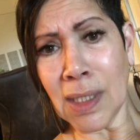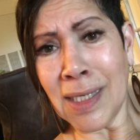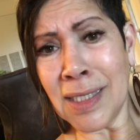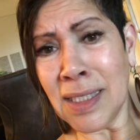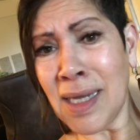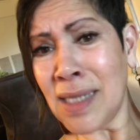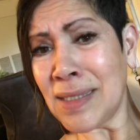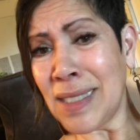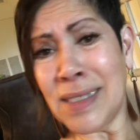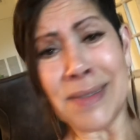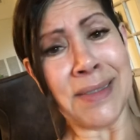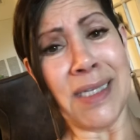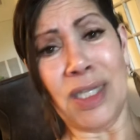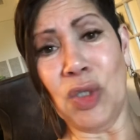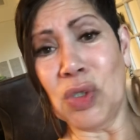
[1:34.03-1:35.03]
And God
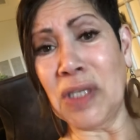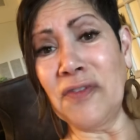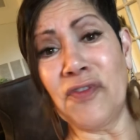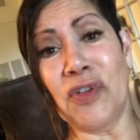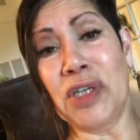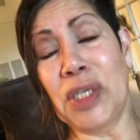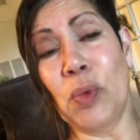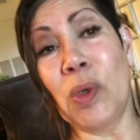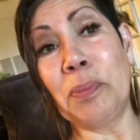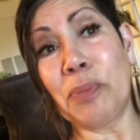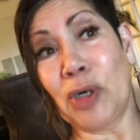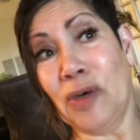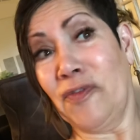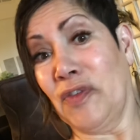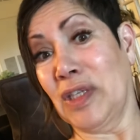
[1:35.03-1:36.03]
is not looking for anyone
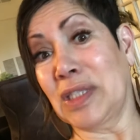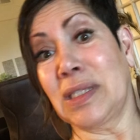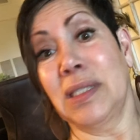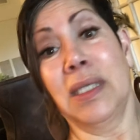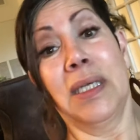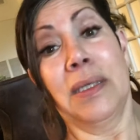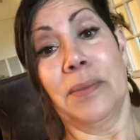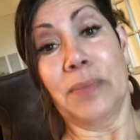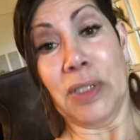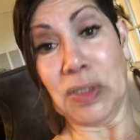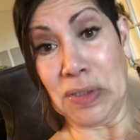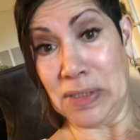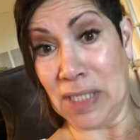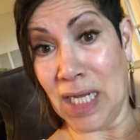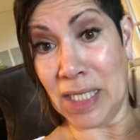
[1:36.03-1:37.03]
perfect
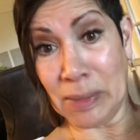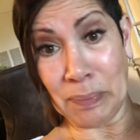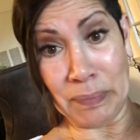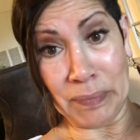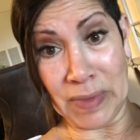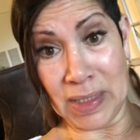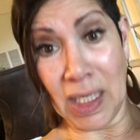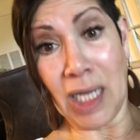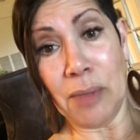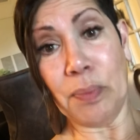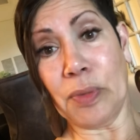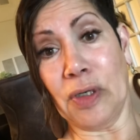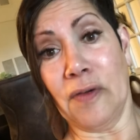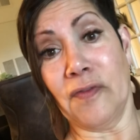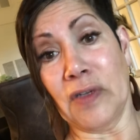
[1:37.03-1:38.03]
because I am not
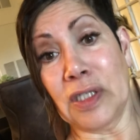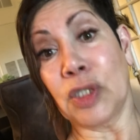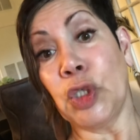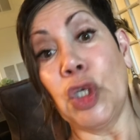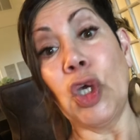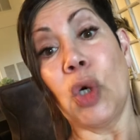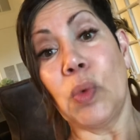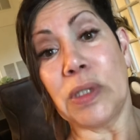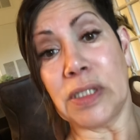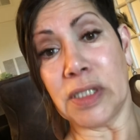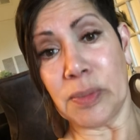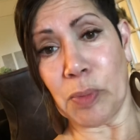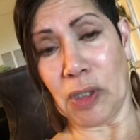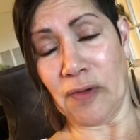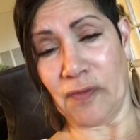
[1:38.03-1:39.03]
perfect. No one
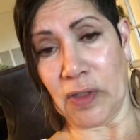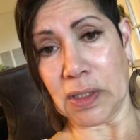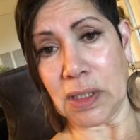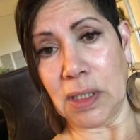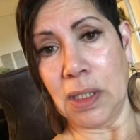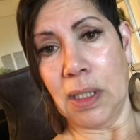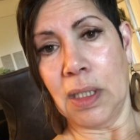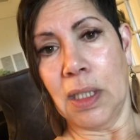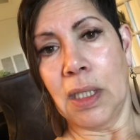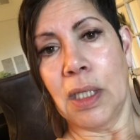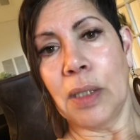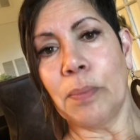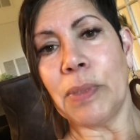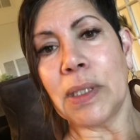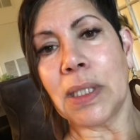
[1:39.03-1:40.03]
is perfect.
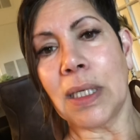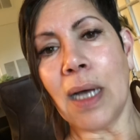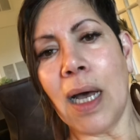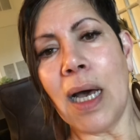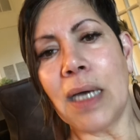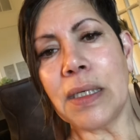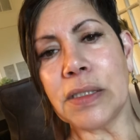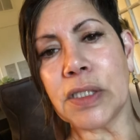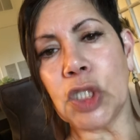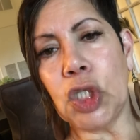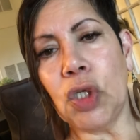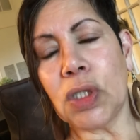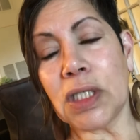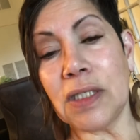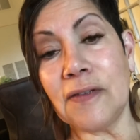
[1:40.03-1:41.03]
But God is
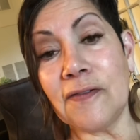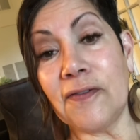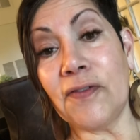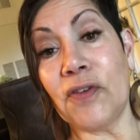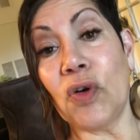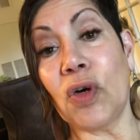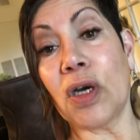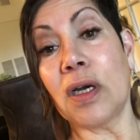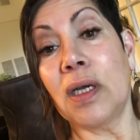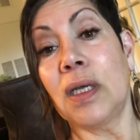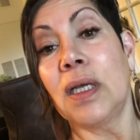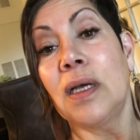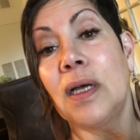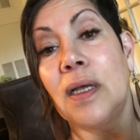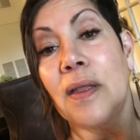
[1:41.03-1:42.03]
looking for
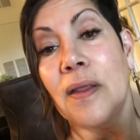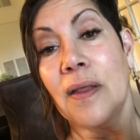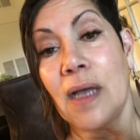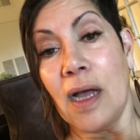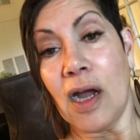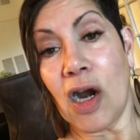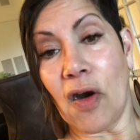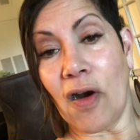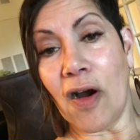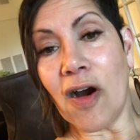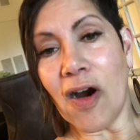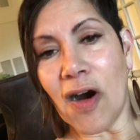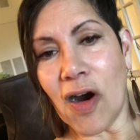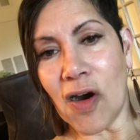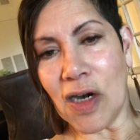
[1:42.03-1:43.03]
our
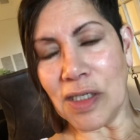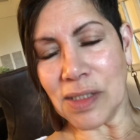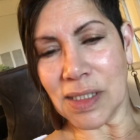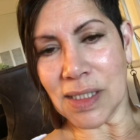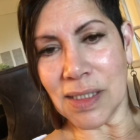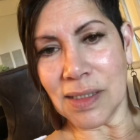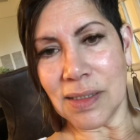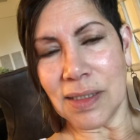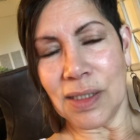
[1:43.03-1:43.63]
heart